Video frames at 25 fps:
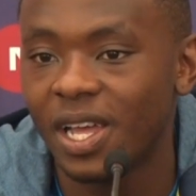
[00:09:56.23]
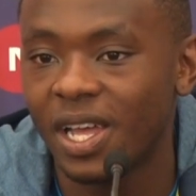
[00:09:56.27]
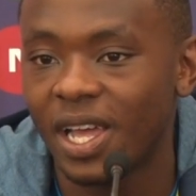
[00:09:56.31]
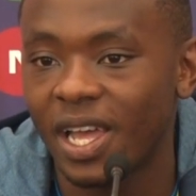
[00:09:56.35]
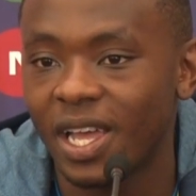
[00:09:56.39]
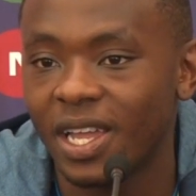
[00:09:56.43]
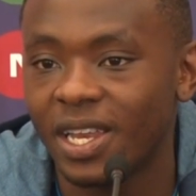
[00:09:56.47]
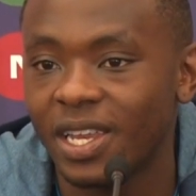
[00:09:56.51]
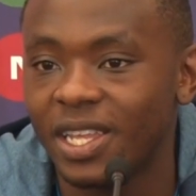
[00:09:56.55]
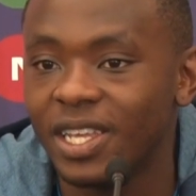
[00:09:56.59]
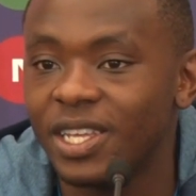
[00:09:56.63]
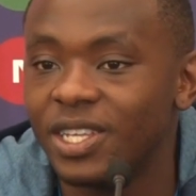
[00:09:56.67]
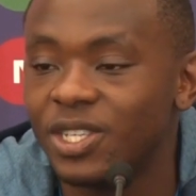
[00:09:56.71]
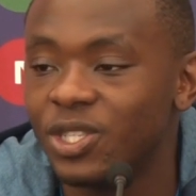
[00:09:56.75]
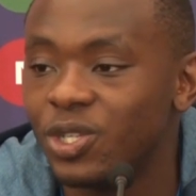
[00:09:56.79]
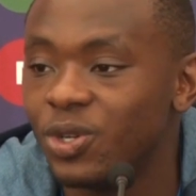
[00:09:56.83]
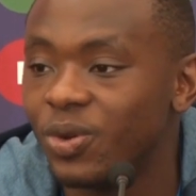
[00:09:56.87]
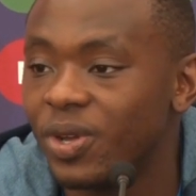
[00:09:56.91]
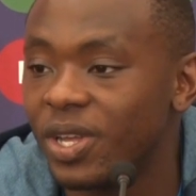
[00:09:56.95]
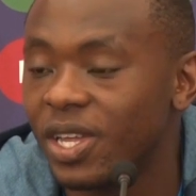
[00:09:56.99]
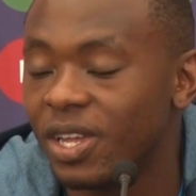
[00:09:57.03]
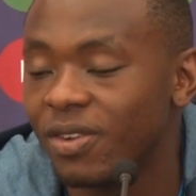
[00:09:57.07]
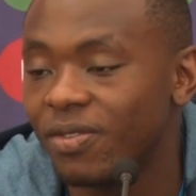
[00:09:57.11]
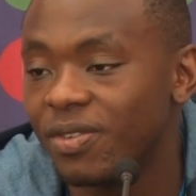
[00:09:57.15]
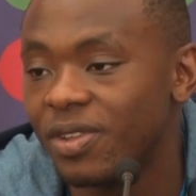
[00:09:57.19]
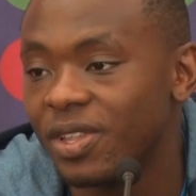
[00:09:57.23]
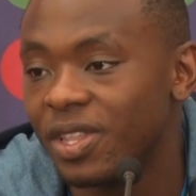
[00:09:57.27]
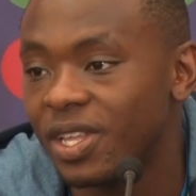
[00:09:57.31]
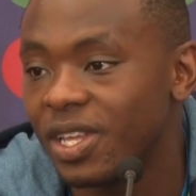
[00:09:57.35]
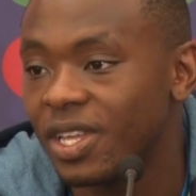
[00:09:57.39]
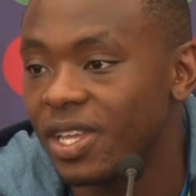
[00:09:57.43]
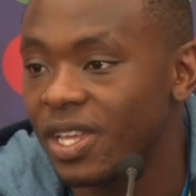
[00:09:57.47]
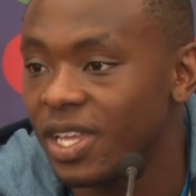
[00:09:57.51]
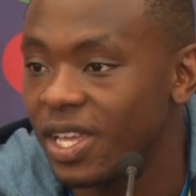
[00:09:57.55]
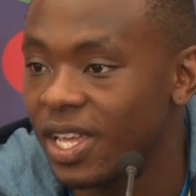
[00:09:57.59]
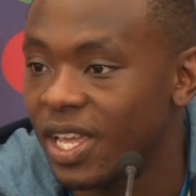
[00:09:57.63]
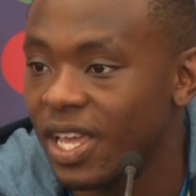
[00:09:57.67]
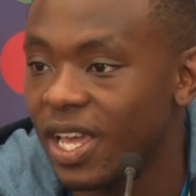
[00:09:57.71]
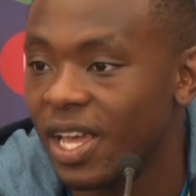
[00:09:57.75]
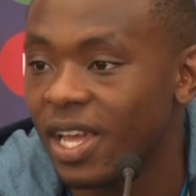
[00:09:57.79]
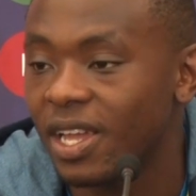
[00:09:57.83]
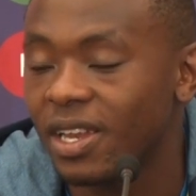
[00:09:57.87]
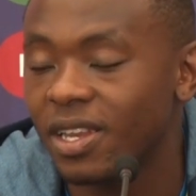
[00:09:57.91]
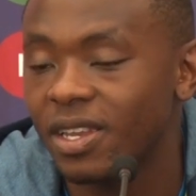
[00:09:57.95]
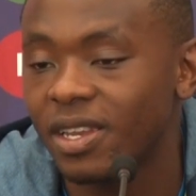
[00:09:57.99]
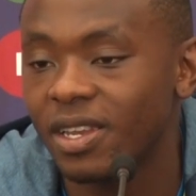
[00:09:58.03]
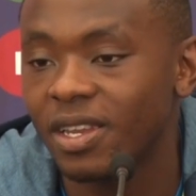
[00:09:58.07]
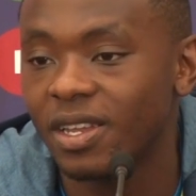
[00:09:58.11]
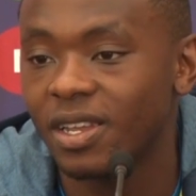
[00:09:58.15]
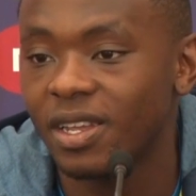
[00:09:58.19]
And he's doing everything he
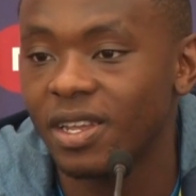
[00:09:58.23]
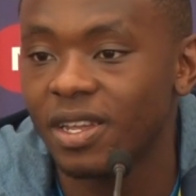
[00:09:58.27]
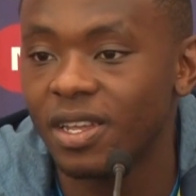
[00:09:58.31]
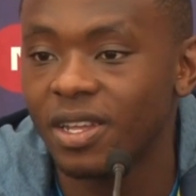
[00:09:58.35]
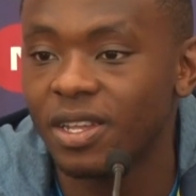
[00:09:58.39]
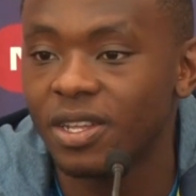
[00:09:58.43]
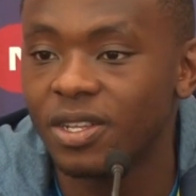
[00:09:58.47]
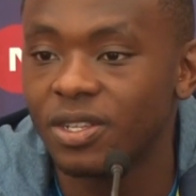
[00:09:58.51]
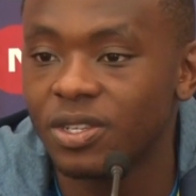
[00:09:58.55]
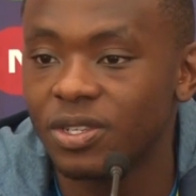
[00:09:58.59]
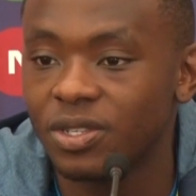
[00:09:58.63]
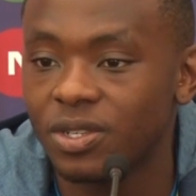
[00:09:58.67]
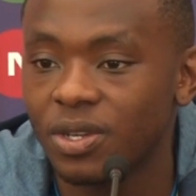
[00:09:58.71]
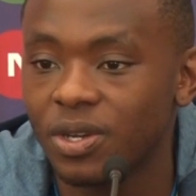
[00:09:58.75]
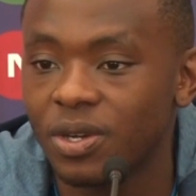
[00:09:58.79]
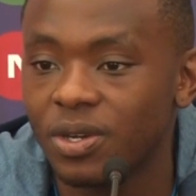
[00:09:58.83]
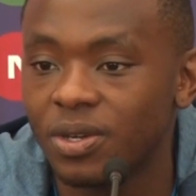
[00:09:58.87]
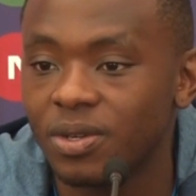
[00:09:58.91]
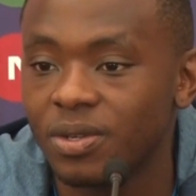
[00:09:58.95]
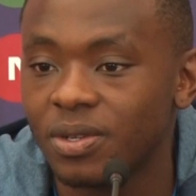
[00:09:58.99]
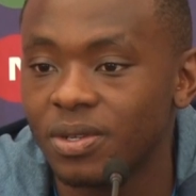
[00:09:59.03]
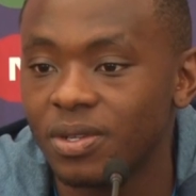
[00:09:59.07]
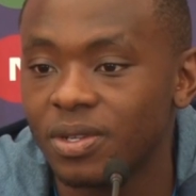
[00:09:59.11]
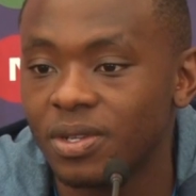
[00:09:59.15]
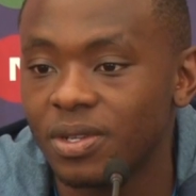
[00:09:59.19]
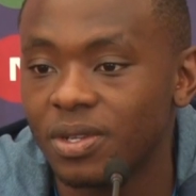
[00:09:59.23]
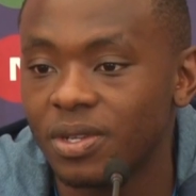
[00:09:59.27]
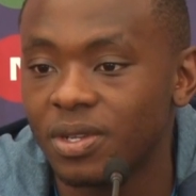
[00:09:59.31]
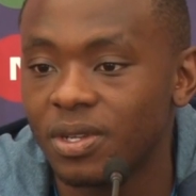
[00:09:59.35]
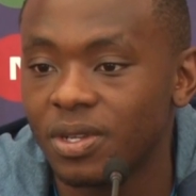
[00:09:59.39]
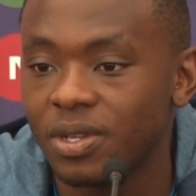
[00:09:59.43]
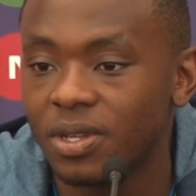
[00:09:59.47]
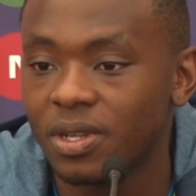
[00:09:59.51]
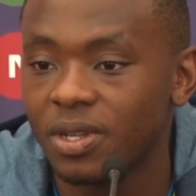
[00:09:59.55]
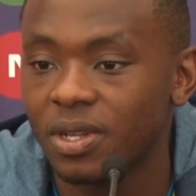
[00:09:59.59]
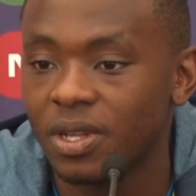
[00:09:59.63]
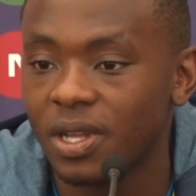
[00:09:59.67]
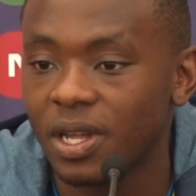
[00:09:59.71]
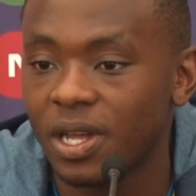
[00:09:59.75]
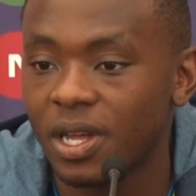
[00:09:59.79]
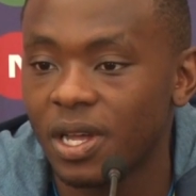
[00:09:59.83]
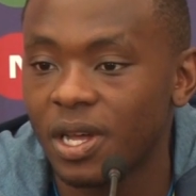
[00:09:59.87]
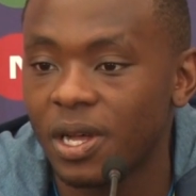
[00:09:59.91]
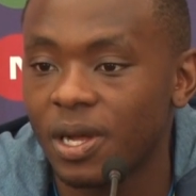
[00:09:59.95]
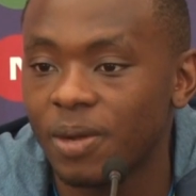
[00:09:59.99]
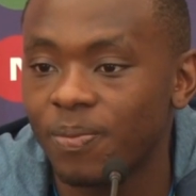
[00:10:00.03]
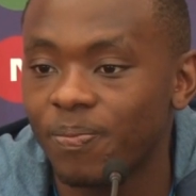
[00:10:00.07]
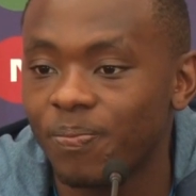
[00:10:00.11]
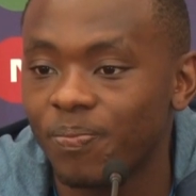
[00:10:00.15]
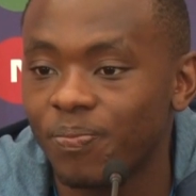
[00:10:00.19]
can. So,
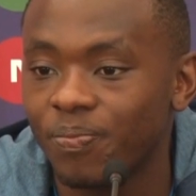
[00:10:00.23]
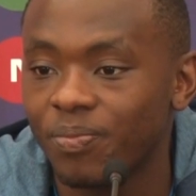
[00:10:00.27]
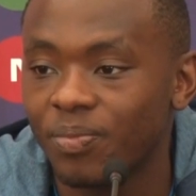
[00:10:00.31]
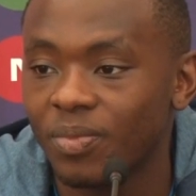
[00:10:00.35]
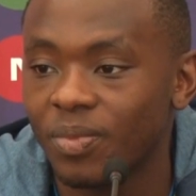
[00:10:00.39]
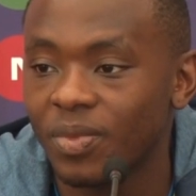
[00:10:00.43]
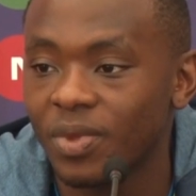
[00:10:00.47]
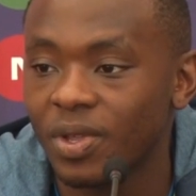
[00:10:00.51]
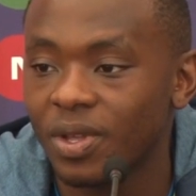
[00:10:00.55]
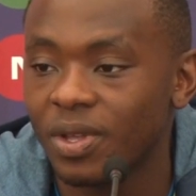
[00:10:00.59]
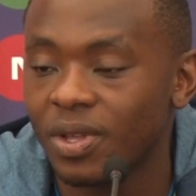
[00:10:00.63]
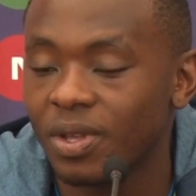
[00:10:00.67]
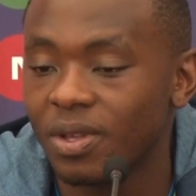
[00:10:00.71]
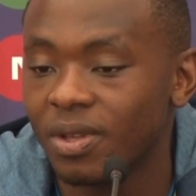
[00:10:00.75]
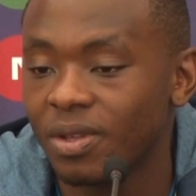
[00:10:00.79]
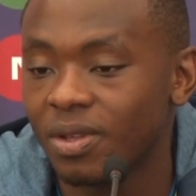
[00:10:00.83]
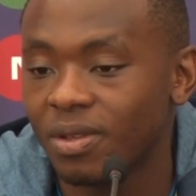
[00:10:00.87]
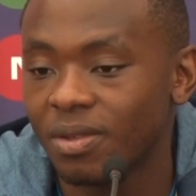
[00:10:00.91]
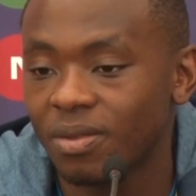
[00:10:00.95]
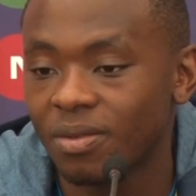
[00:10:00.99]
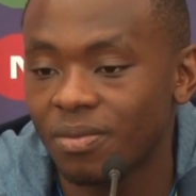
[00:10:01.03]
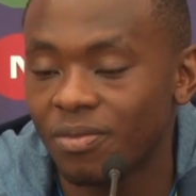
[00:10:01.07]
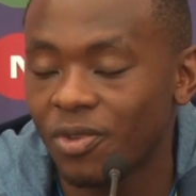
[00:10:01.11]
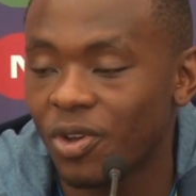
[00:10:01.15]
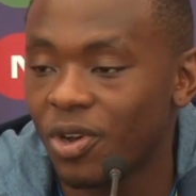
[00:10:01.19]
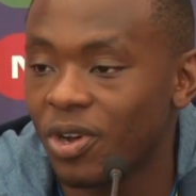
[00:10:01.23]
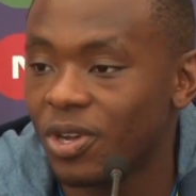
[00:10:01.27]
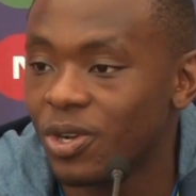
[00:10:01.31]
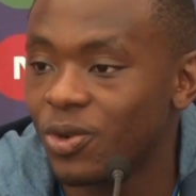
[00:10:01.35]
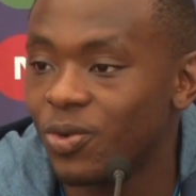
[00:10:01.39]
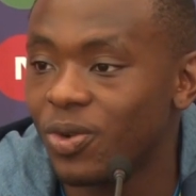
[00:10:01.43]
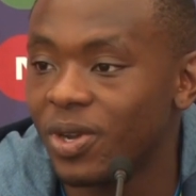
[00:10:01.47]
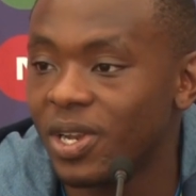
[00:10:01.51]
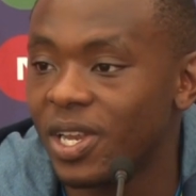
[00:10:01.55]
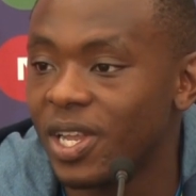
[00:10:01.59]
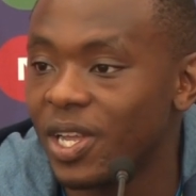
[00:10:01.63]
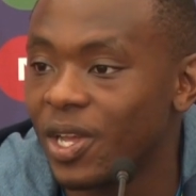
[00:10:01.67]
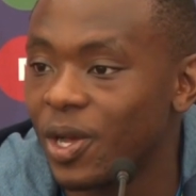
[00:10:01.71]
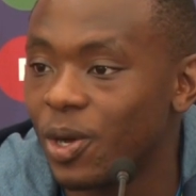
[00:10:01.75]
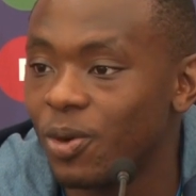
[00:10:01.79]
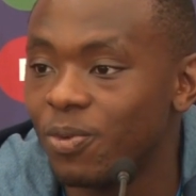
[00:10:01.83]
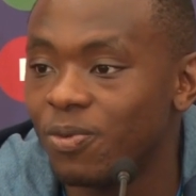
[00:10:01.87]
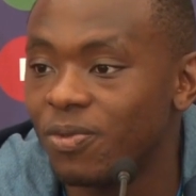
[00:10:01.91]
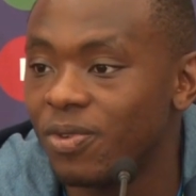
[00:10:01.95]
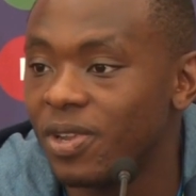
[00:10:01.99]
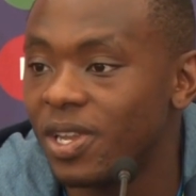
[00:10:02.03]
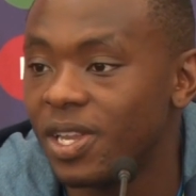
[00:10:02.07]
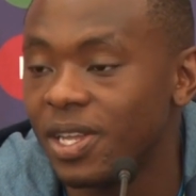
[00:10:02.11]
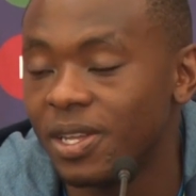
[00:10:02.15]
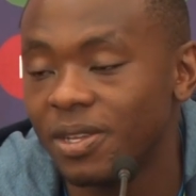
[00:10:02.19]
God willing,
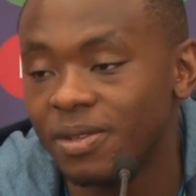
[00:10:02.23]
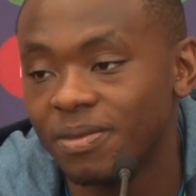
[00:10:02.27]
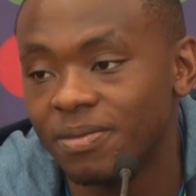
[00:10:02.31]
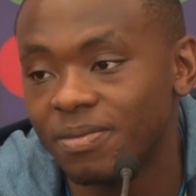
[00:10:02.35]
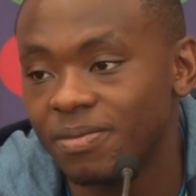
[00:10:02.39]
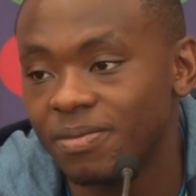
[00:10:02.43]
hopefully.